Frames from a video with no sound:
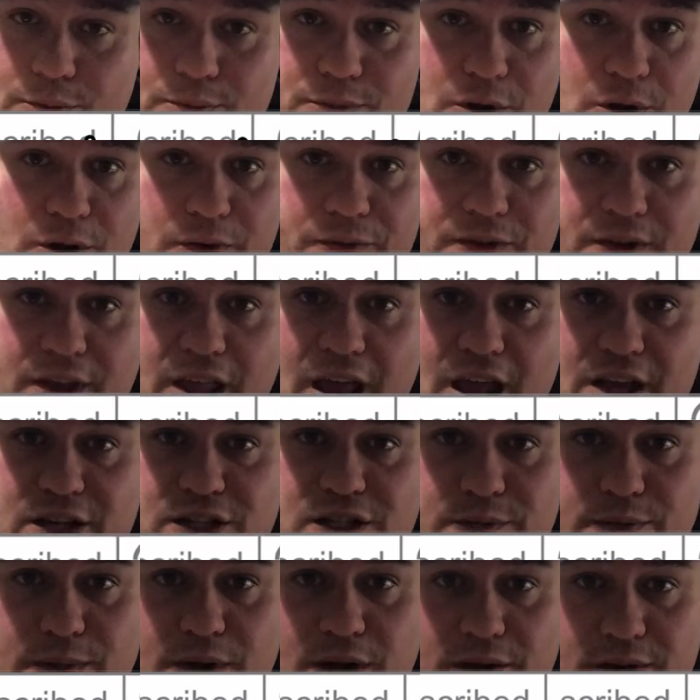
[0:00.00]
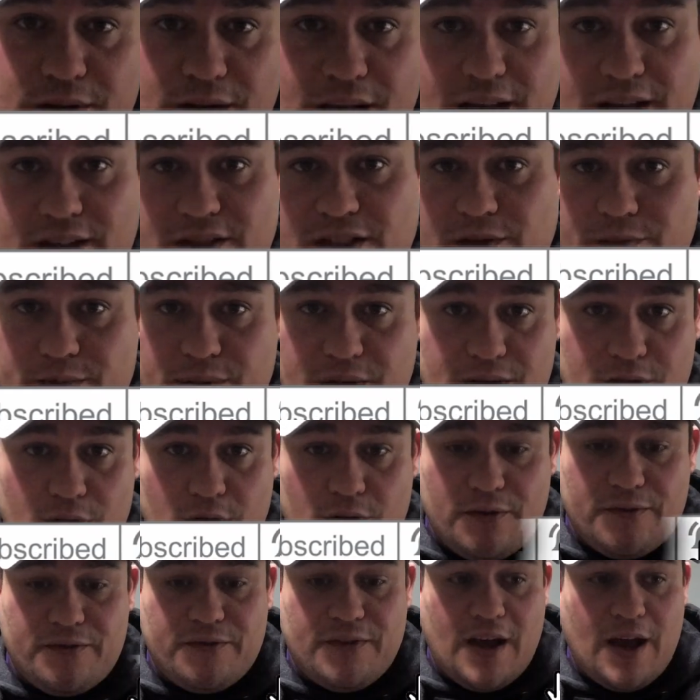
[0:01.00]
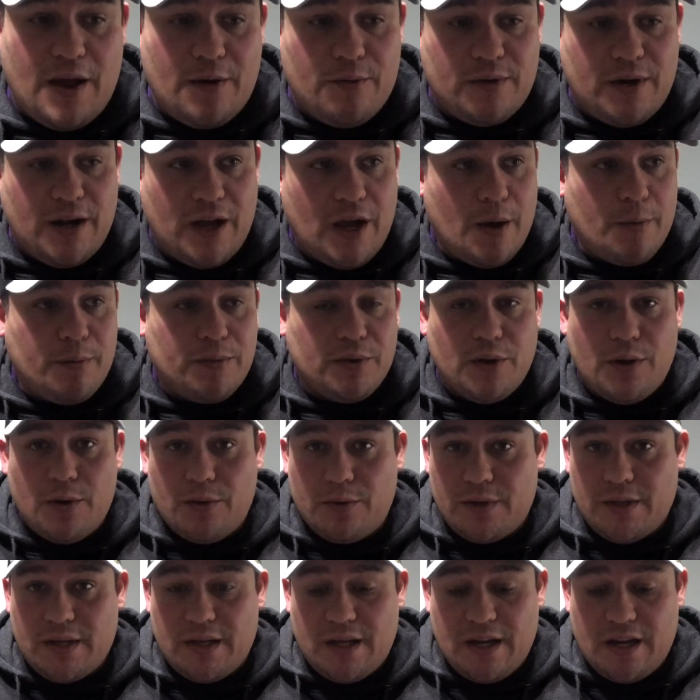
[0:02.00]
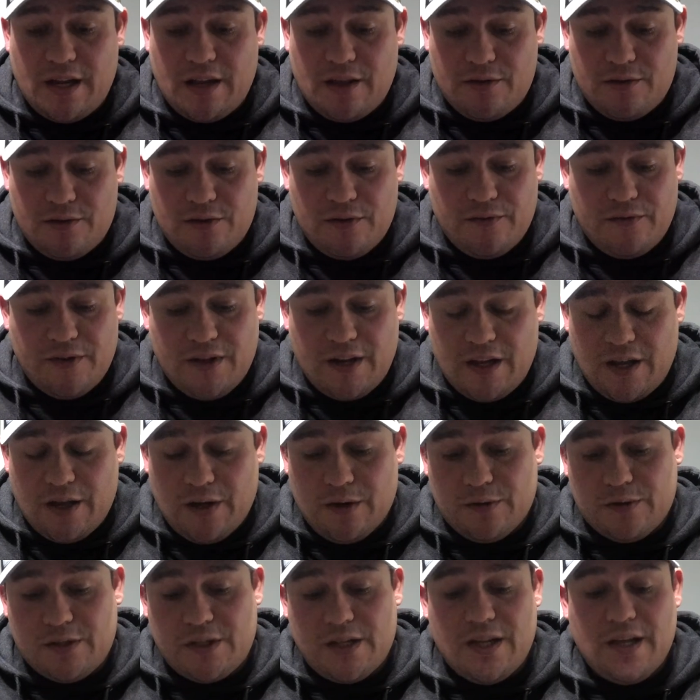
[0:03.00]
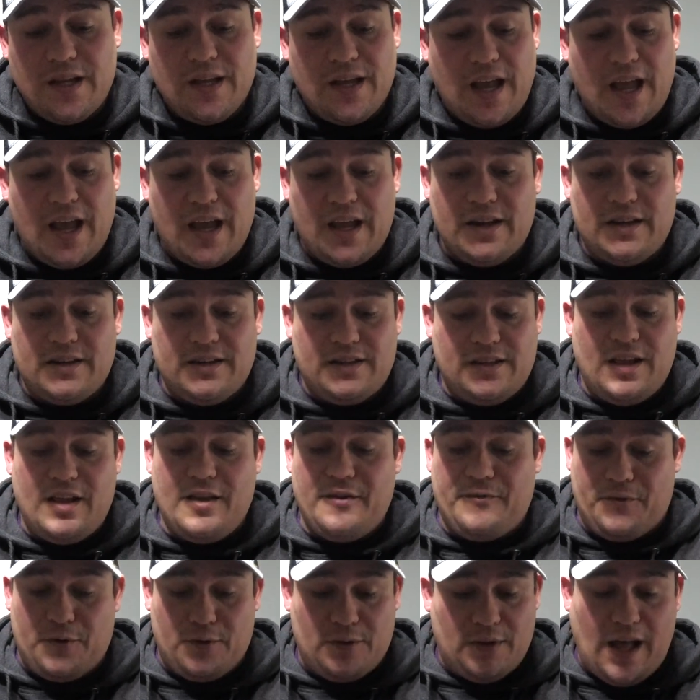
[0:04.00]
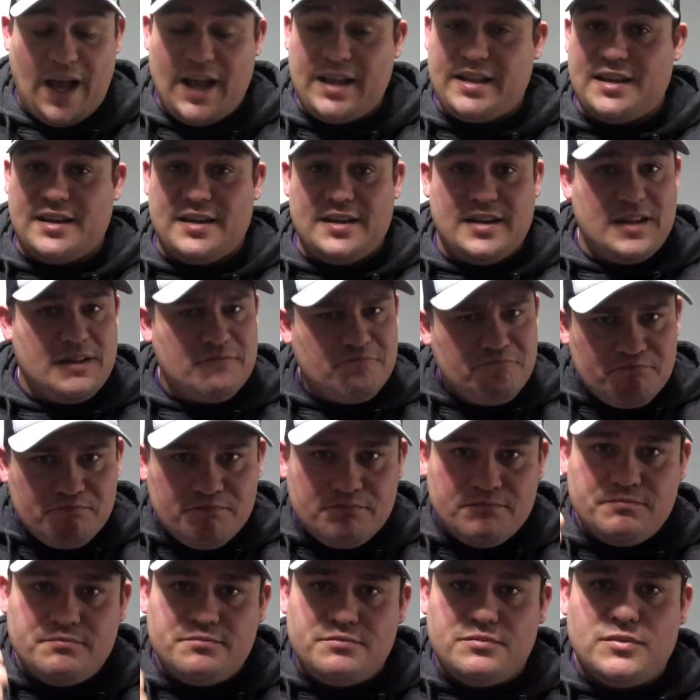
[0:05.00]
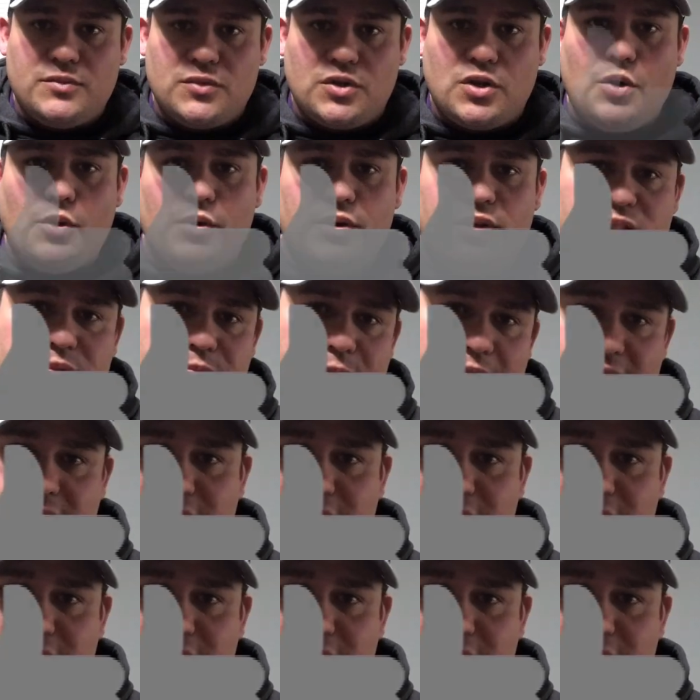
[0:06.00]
notification bell next to be notified when I upload any other new videos. And if you liked it, go and smash